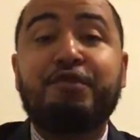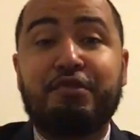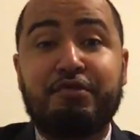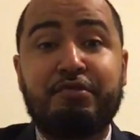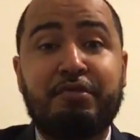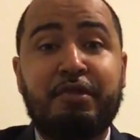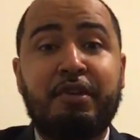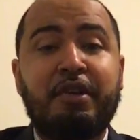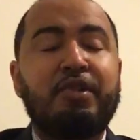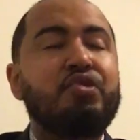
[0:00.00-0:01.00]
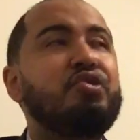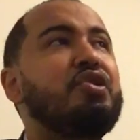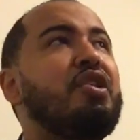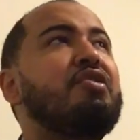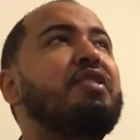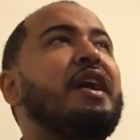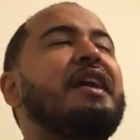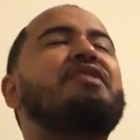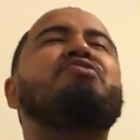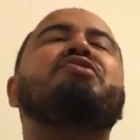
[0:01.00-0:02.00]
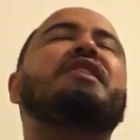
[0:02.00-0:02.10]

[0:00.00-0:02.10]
you, you know, and you